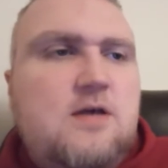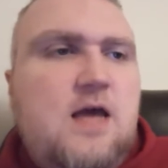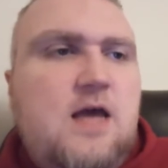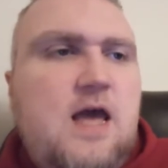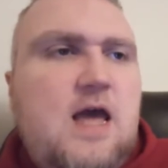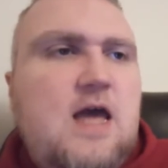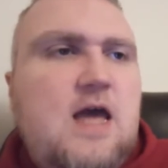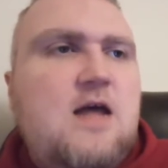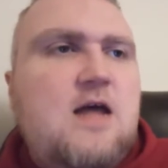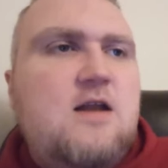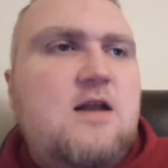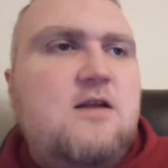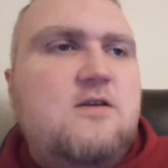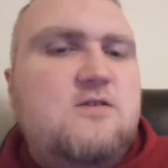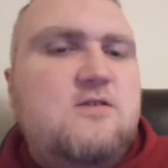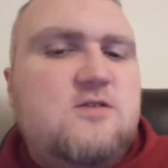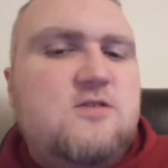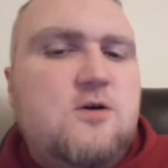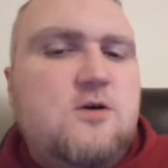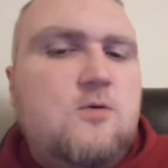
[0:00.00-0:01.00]
And
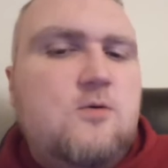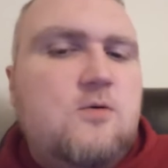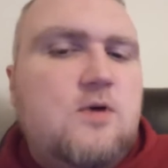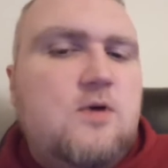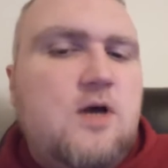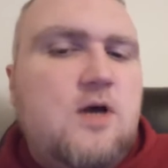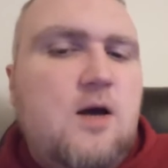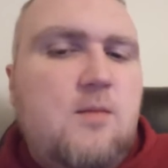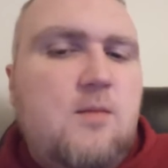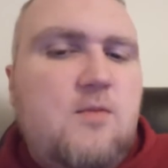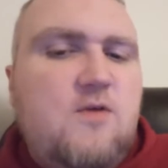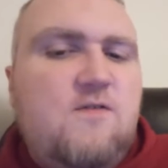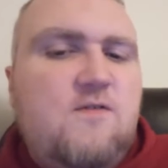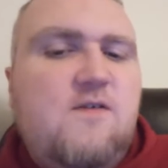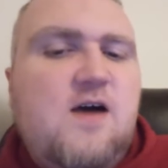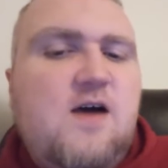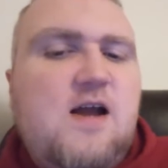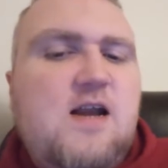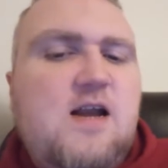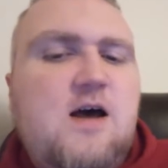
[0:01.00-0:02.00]
so, come to
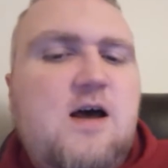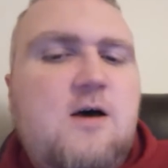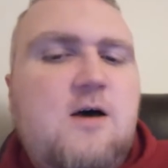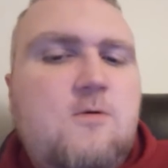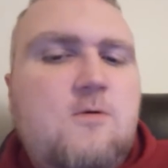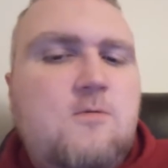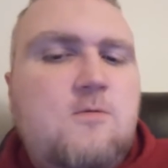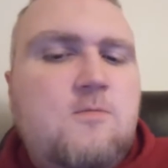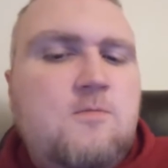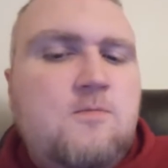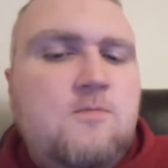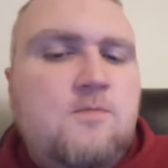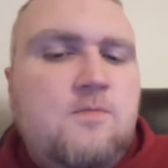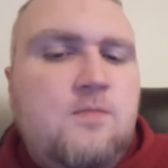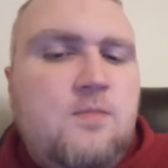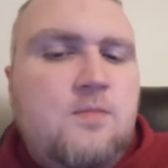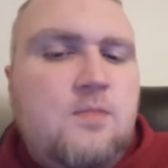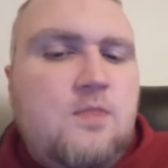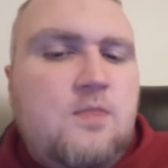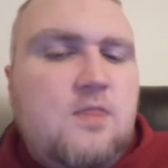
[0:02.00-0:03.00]
find out,
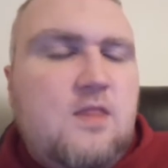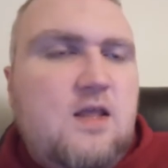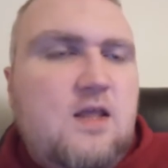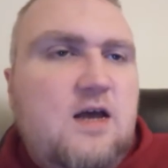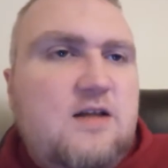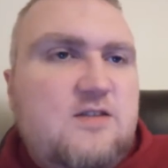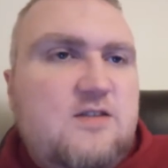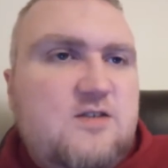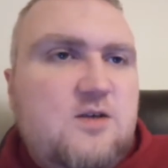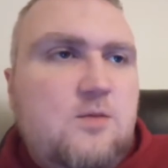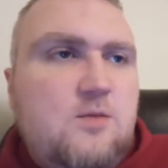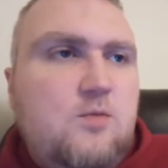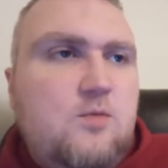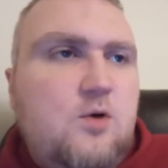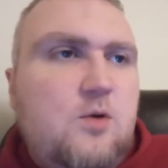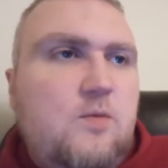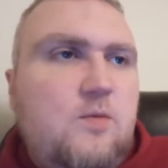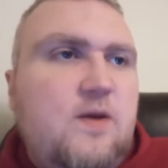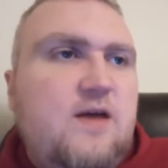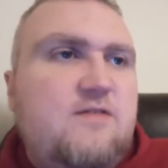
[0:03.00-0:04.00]
at some
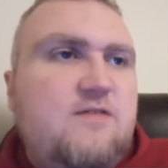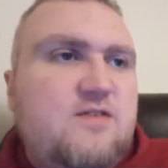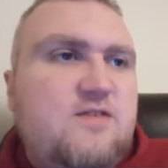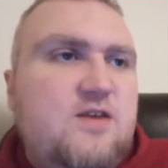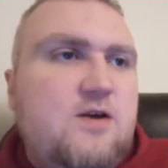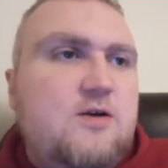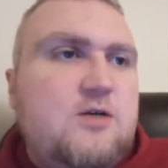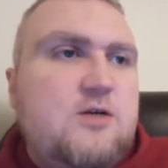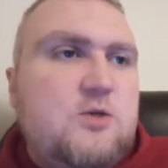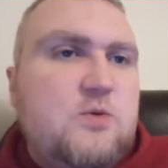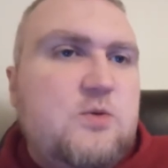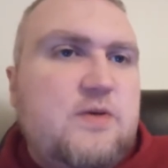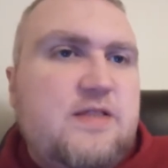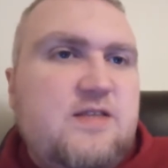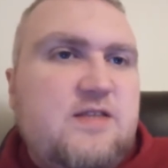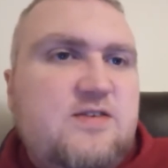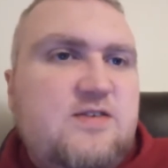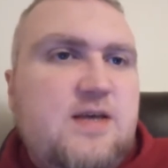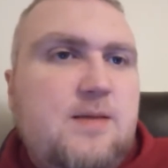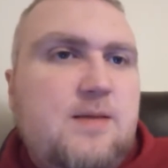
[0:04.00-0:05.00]
point, we have Sarah doing
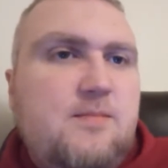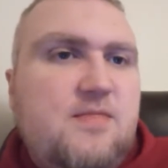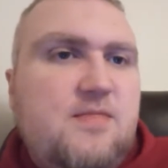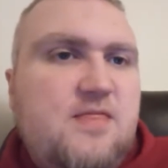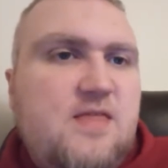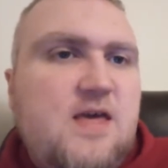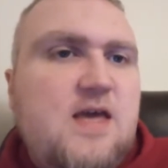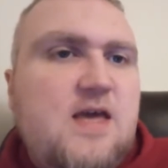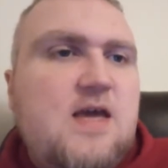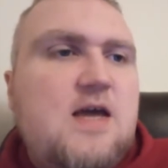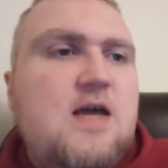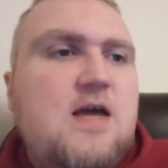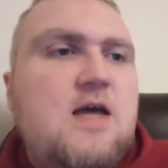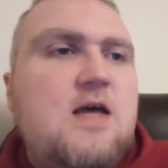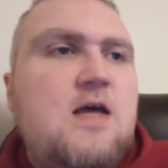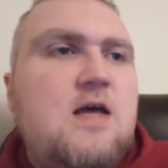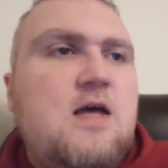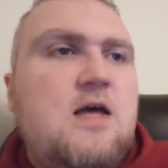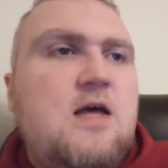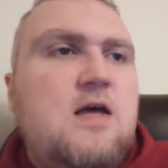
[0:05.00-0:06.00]
the same thing,
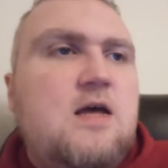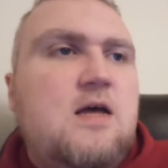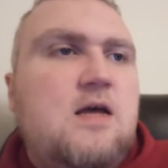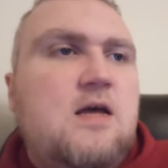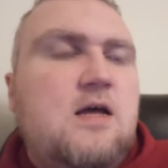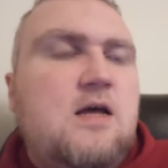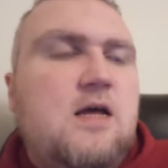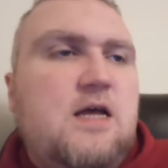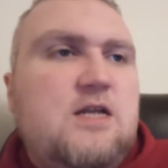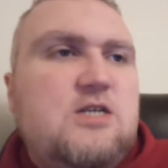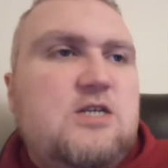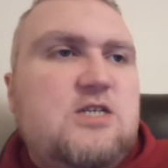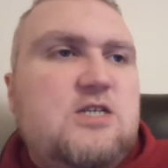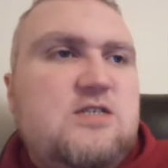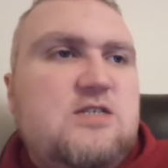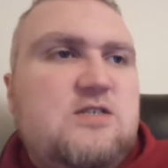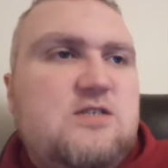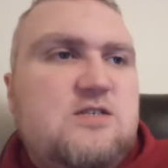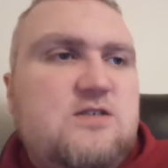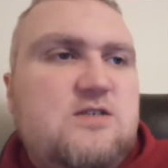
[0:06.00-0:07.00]
and
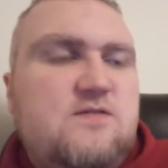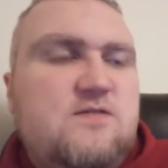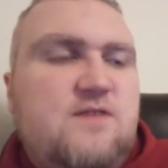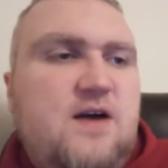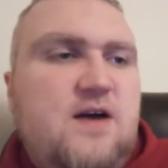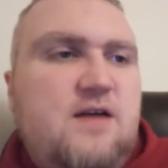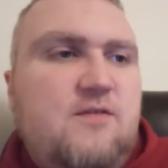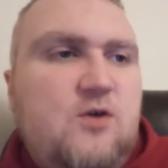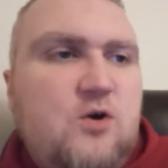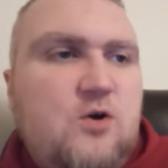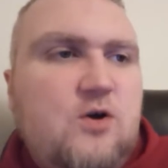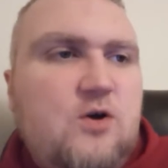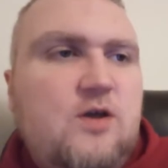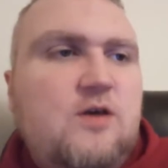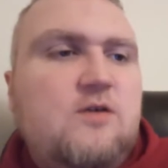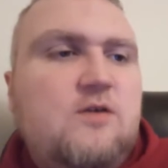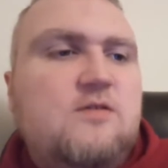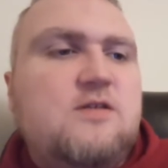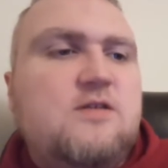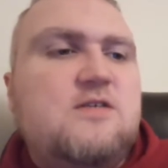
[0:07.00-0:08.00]
she's to survive her
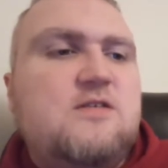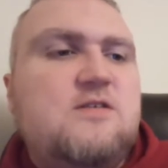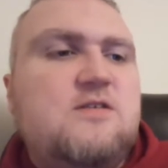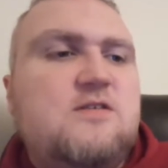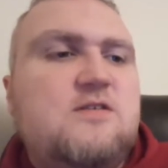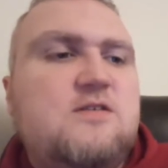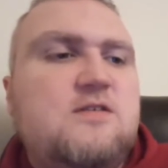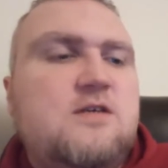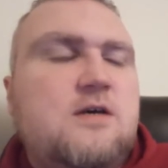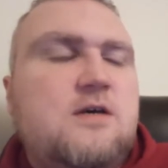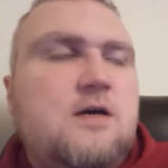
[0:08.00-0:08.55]
illness.